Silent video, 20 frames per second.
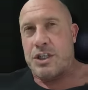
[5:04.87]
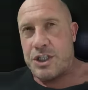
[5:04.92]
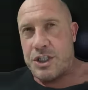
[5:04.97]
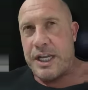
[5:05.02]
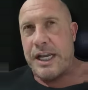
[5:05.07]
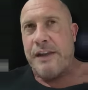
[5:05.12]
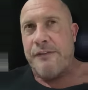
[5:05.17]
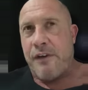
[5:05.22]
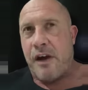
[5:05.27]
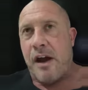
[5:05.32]

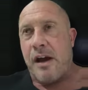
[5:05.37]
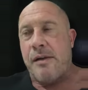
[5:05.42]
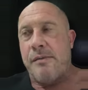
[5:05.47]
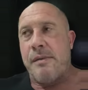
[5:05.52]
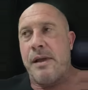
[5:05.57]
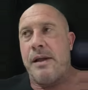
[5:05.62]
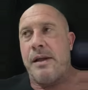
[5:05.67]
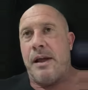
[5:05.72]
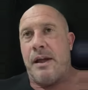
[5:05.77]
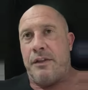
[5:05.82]
Shiva,
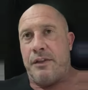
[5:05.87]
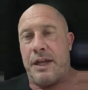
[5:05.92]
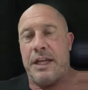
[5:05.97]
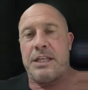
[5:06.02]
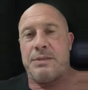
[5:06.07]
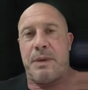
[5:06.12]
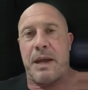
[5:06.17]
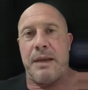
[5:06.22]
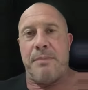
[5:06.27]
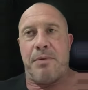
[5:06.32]

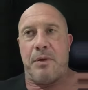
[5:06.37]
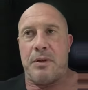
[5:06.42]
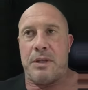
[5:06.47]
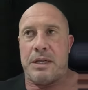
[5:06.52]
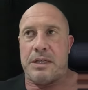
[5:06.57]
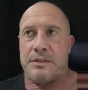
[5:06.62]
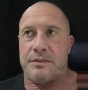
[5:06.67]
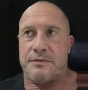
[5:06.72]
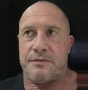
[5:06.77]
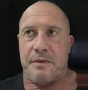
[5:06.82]
these people,
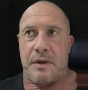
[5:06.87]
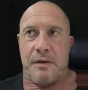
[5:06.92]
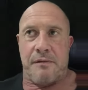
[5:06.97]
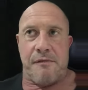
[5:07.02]
these